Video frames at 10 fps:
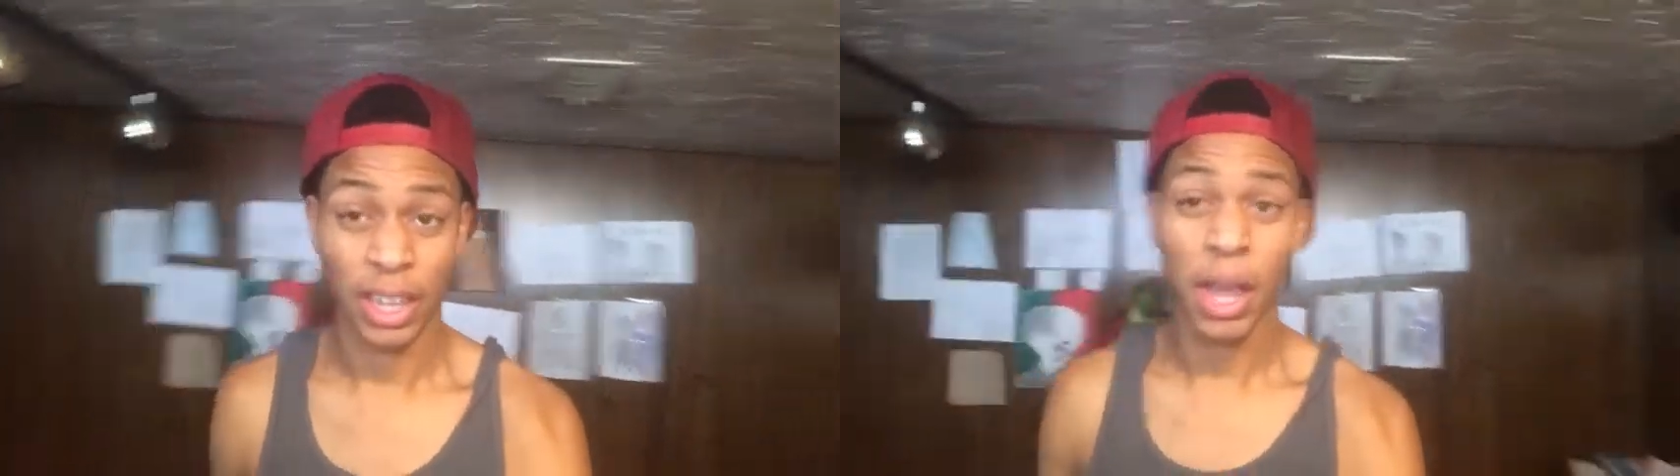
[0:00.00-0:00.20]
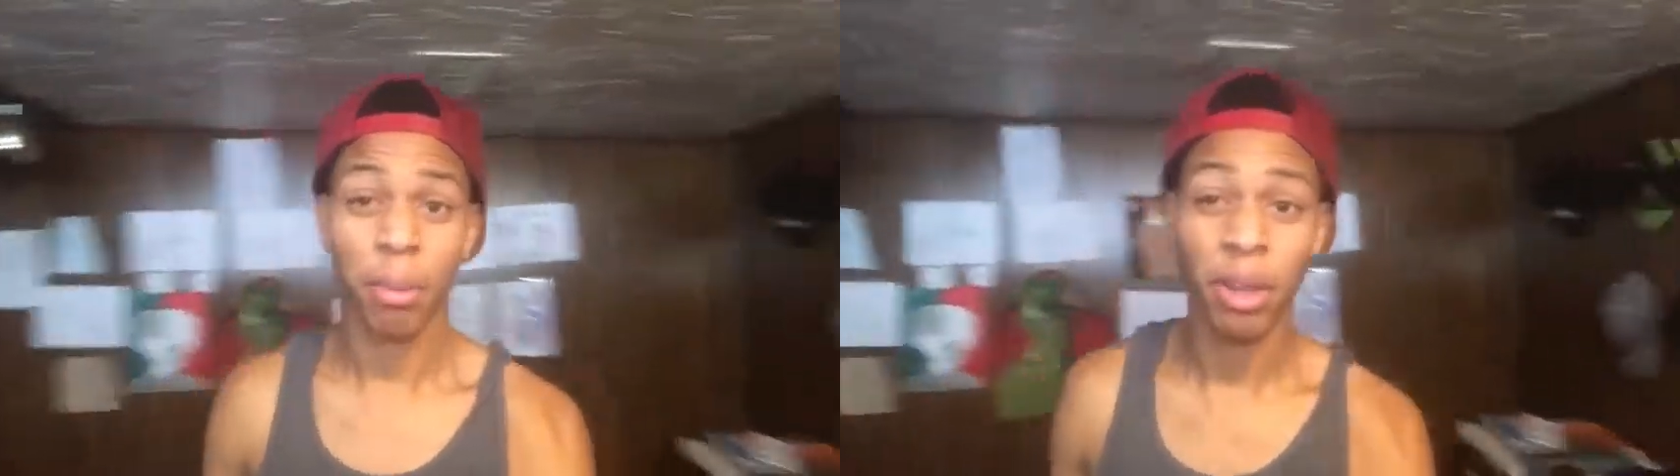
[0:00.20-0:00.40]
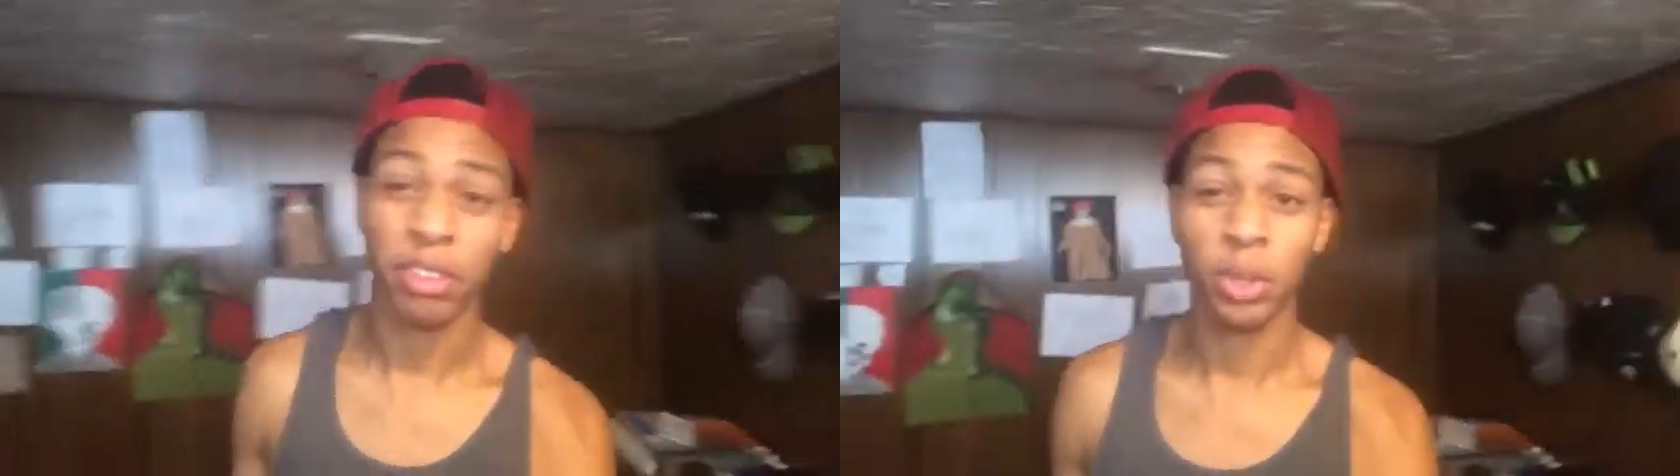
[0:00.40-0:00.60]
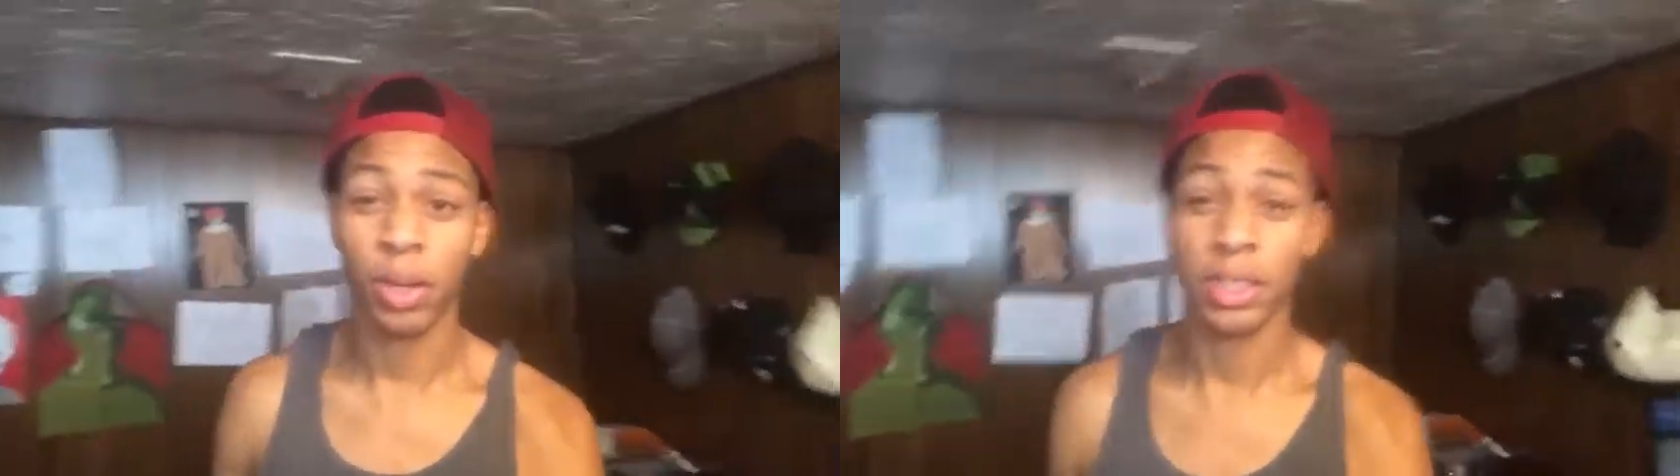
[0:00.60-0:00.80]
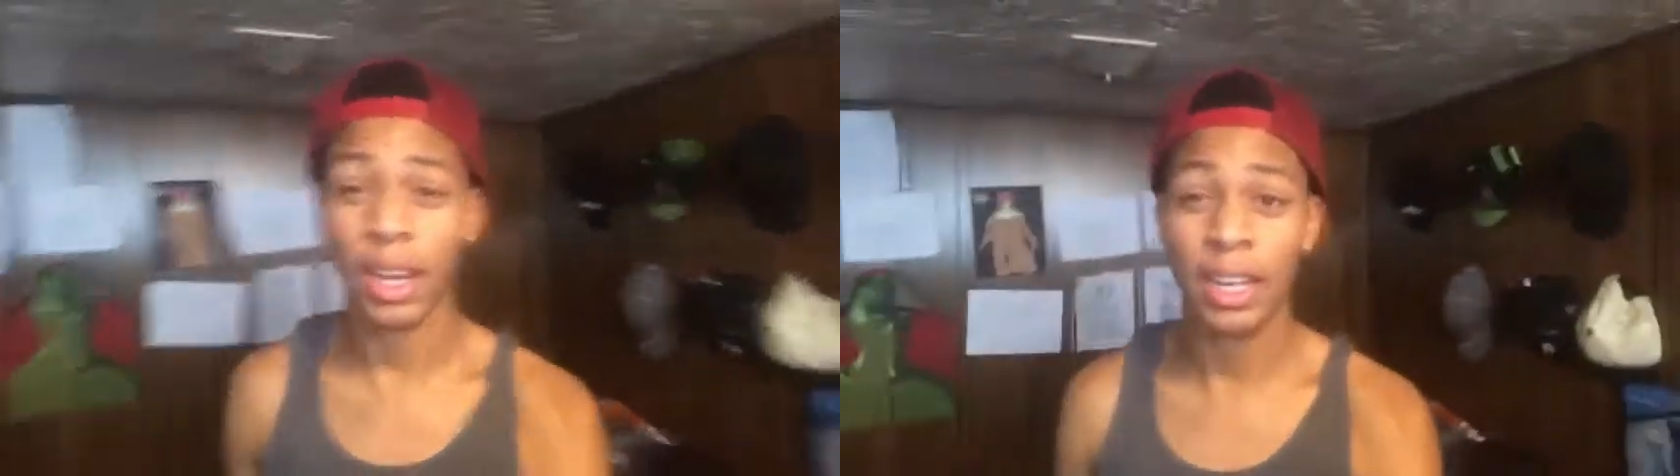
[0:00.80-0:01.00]
I can't believe it's
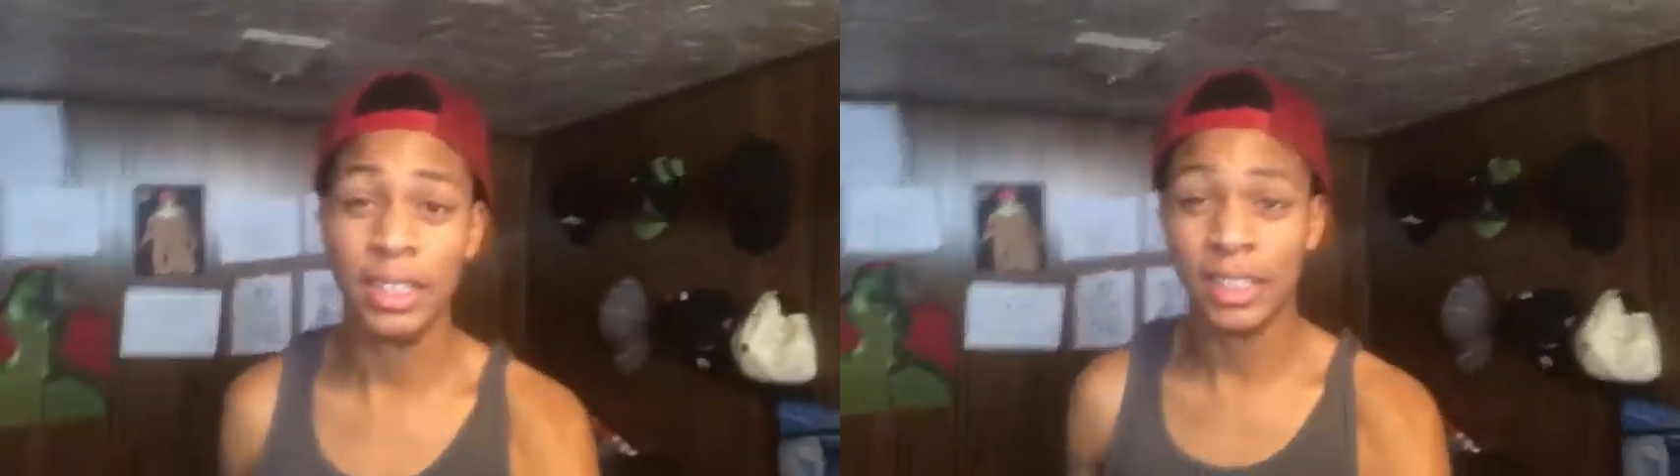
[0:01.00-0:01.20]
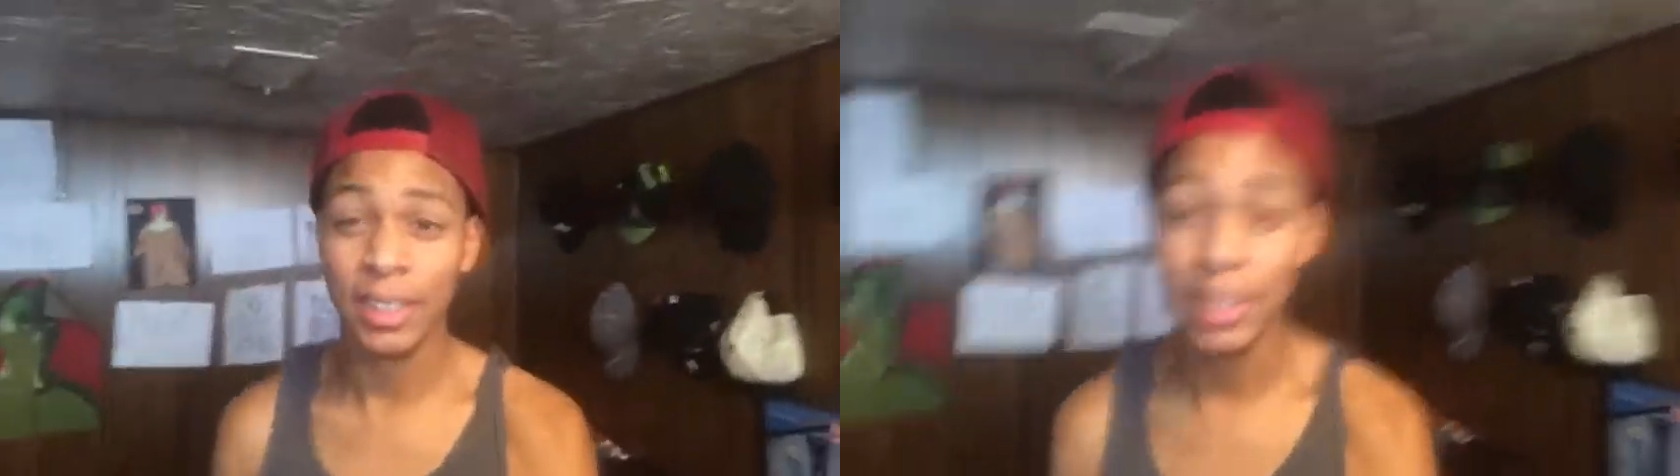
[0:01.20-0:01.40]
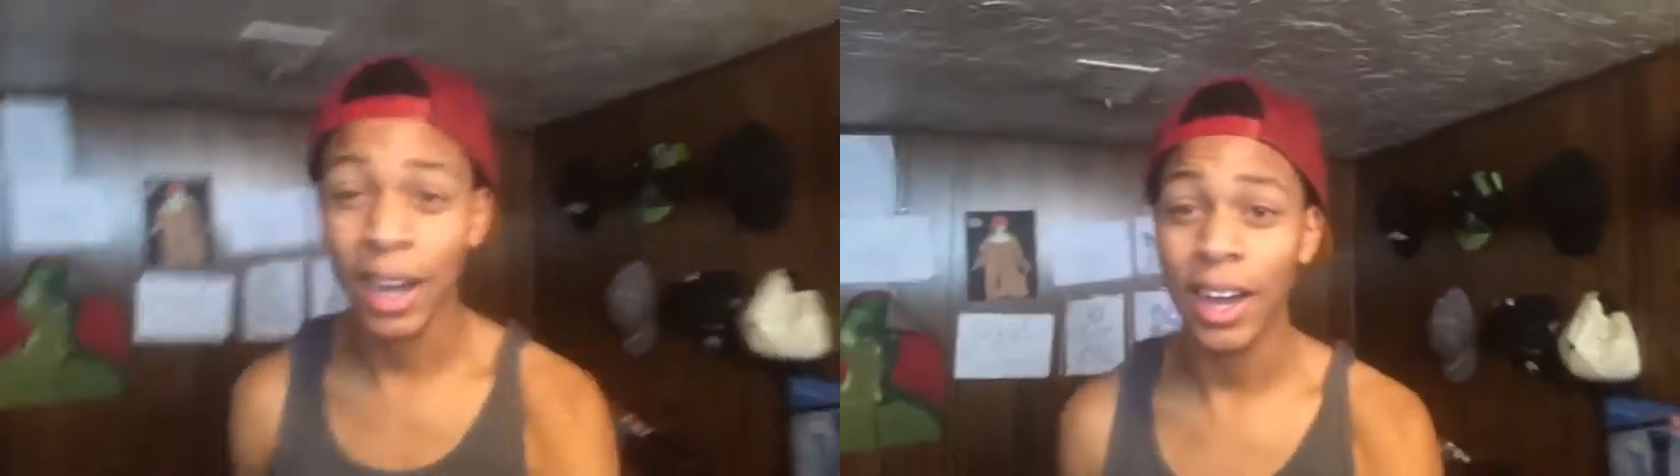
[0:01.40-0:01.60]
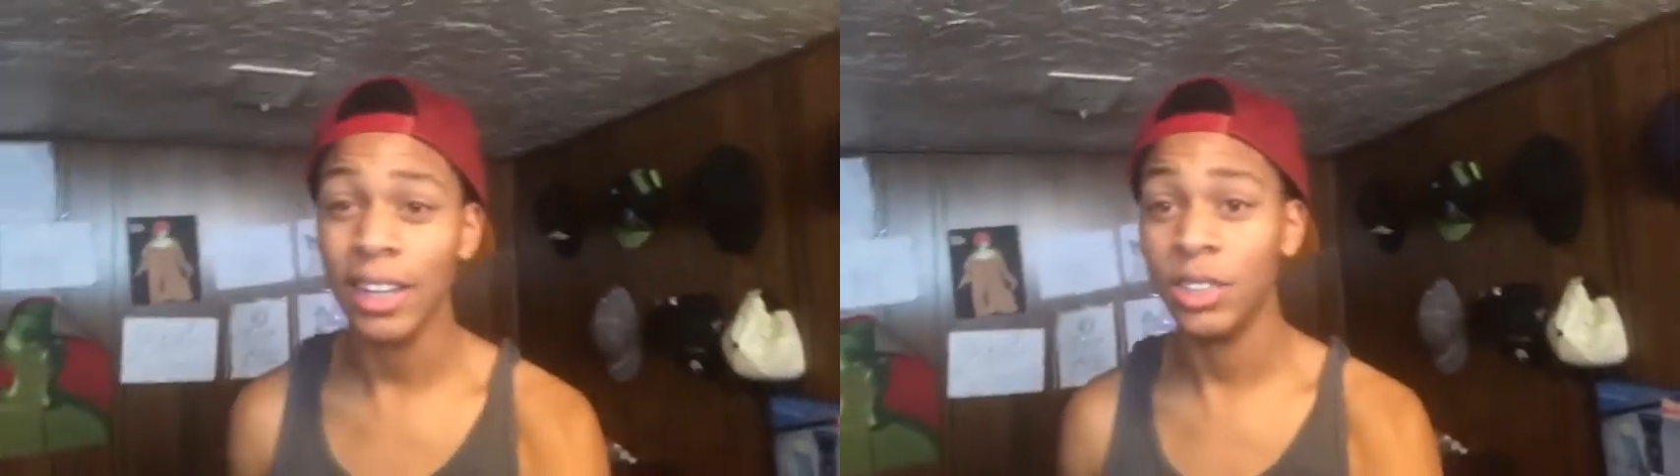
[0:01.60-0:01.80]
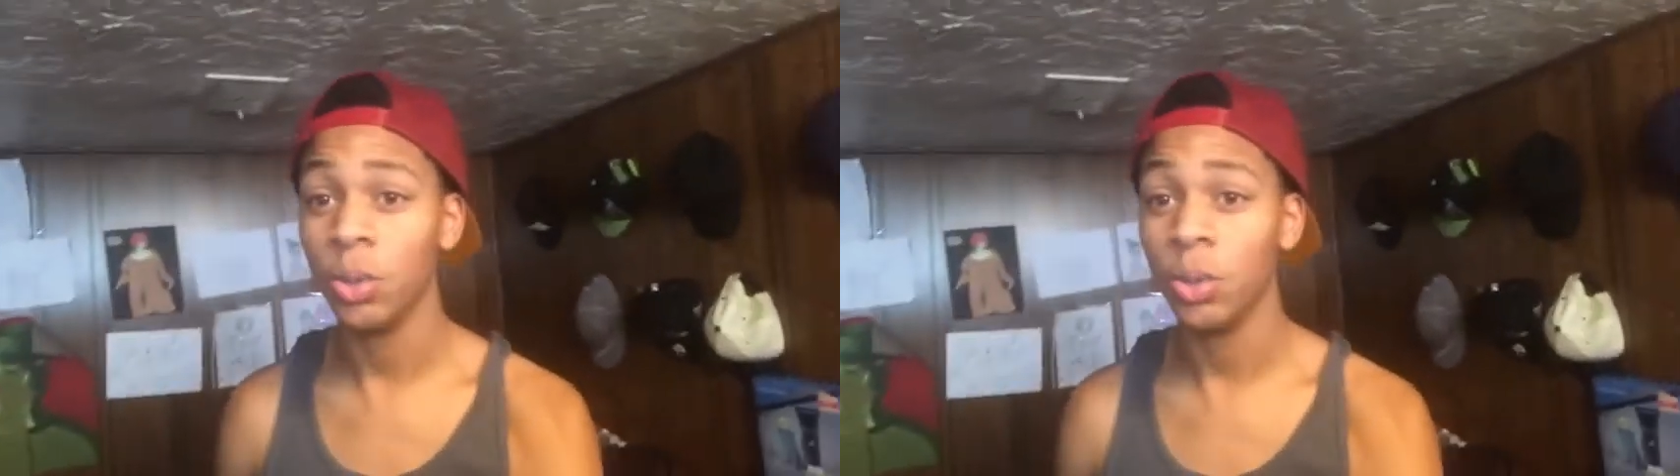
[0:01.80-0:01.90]
2018, guys.